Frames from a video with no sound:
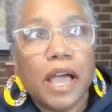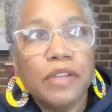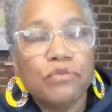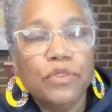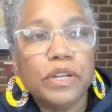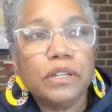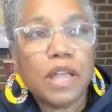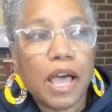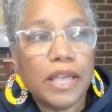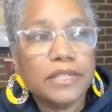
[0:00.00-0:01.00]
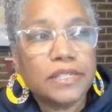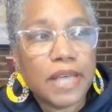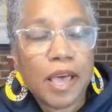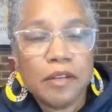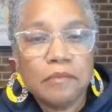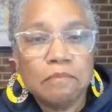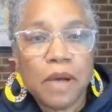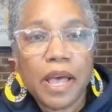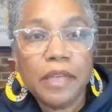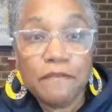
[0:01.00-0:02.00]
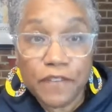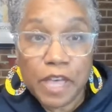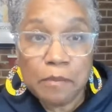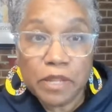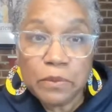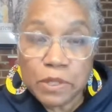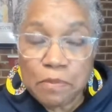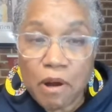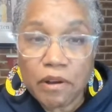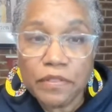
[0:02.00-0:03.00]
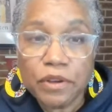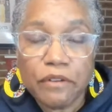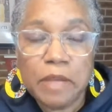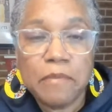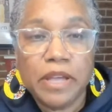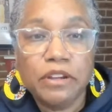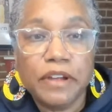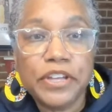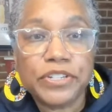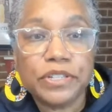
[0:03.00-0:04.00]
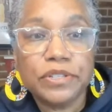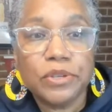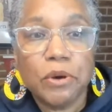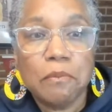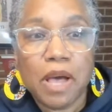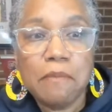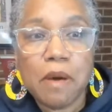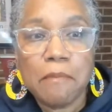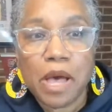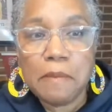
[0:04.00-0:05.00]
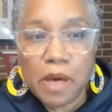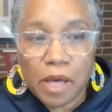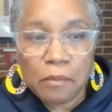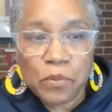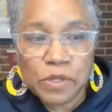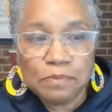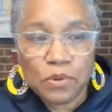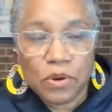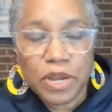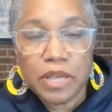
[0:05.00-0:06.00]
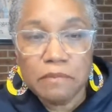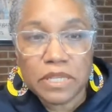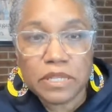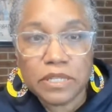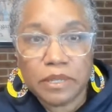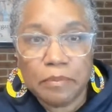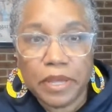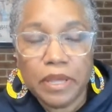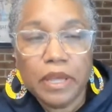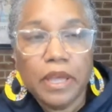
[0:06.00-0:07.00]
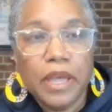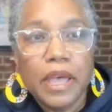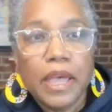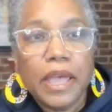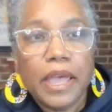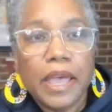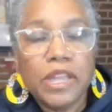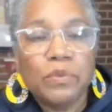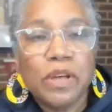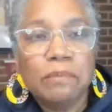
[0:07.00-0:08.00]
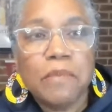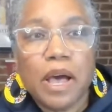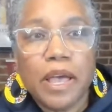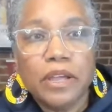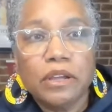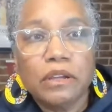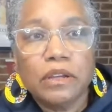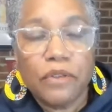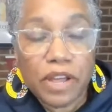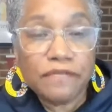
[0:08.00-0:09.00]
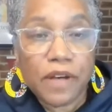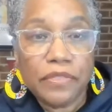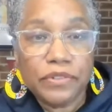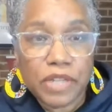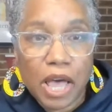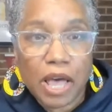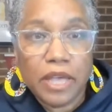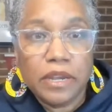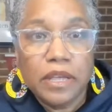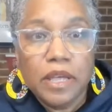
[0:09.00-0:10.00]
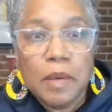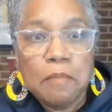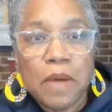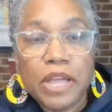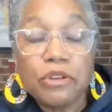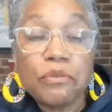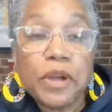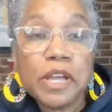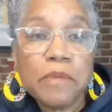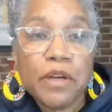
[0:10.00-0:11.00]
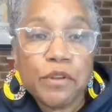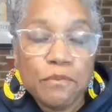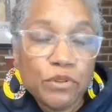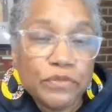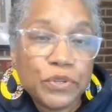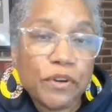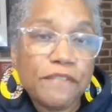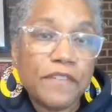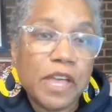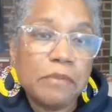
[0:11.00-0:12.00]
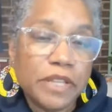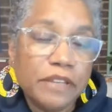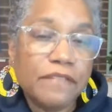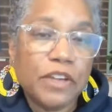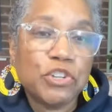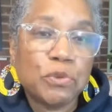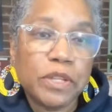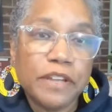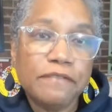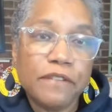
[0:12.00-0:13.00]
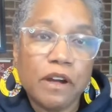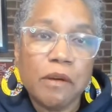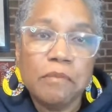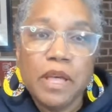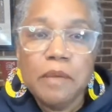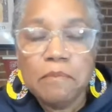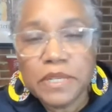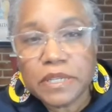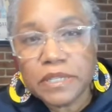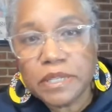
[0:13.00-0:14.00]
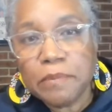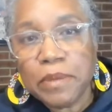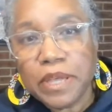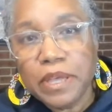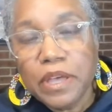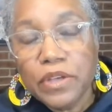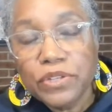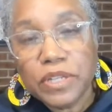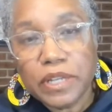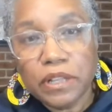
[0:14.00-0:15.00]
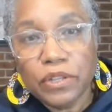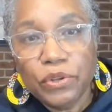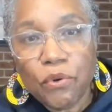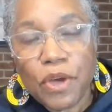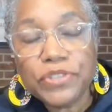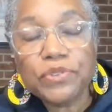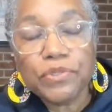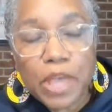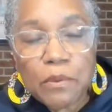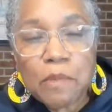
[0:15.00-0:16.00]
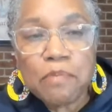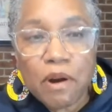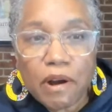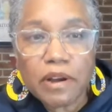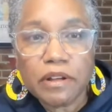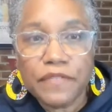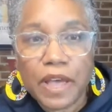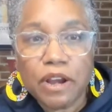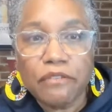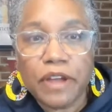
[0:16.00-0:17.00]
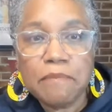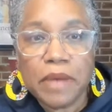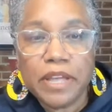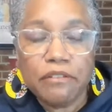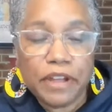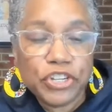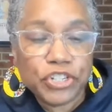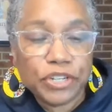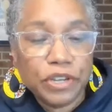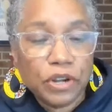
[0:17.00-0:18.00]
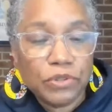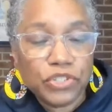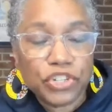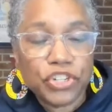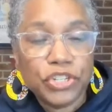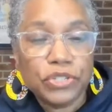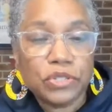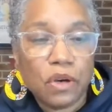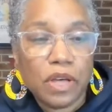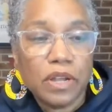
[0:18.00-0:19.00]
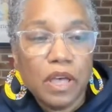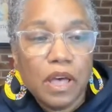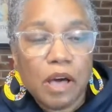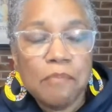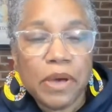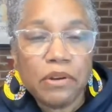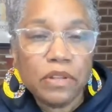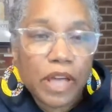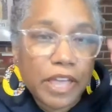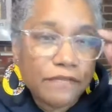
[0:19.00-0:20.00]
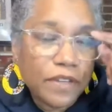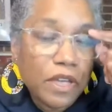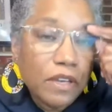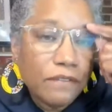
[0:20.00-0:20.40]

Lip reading: I realized that my family was part of the Great Migration. So my mom was born in Mississippi. And when my grandfather died, my grandmother moved her family eventually from Mississippi to Illinois. So they were part of that Great Migration. You know, she sought a better life